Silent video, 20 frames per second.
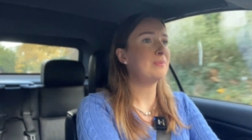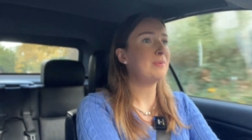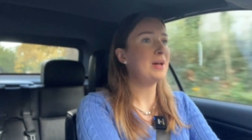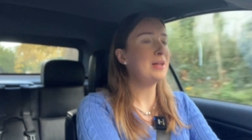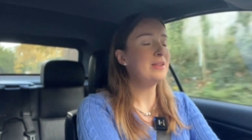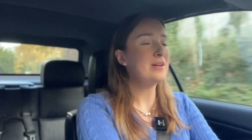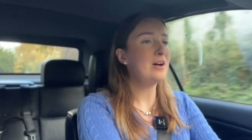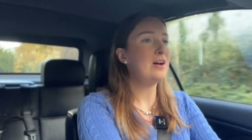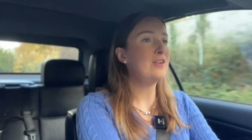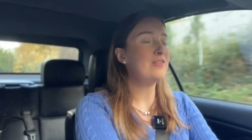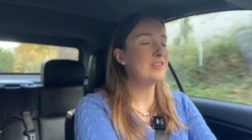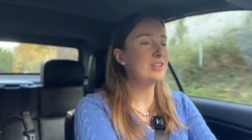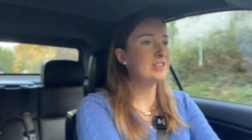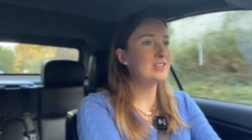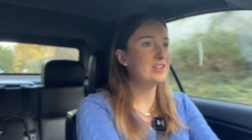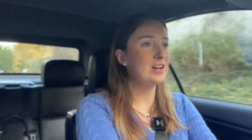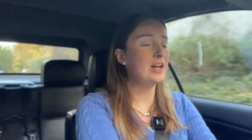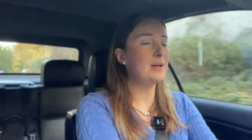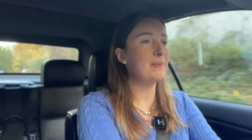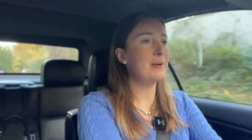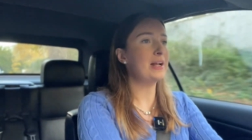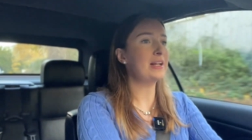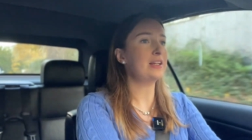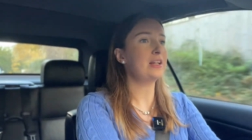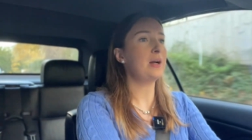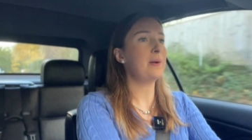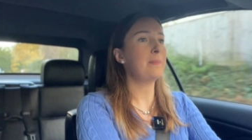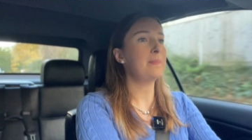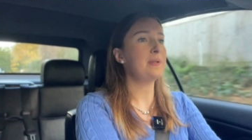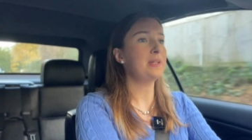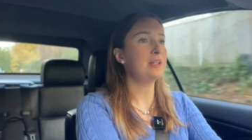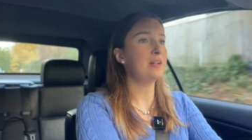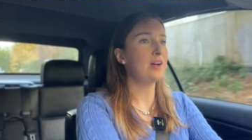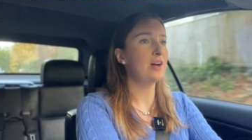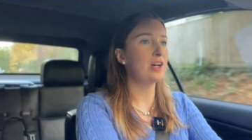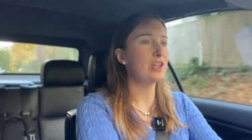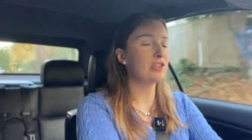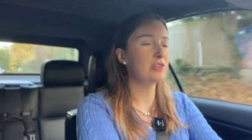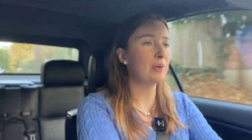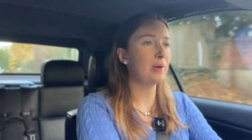my other half at the time had a company
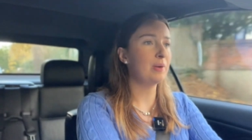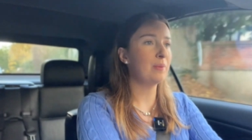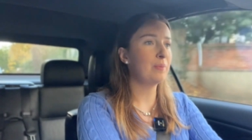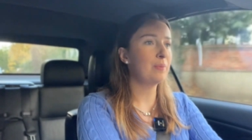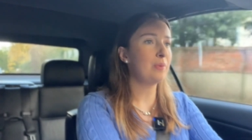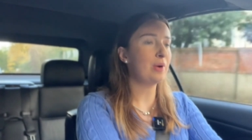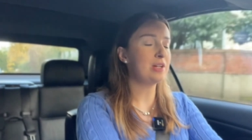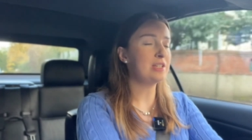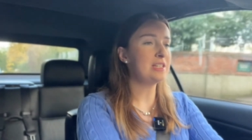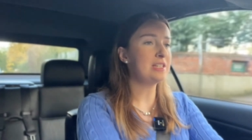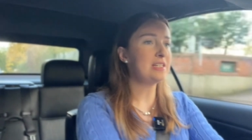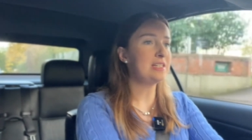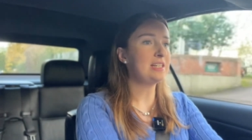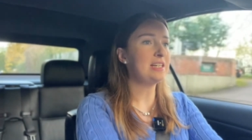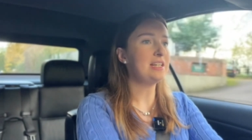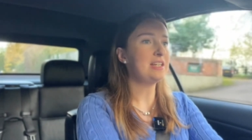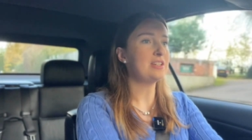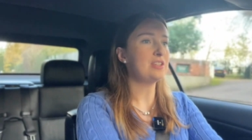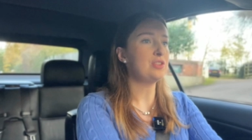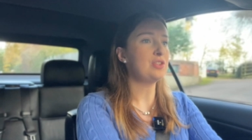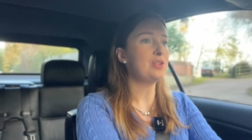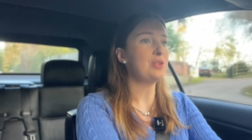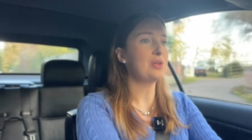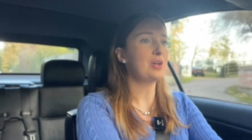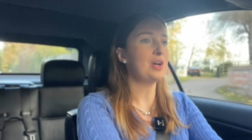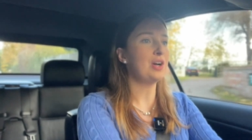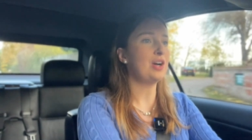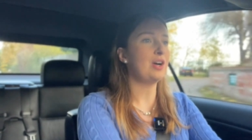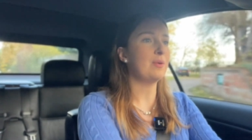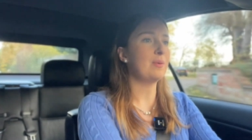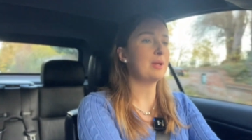car, so I didn't need a new car.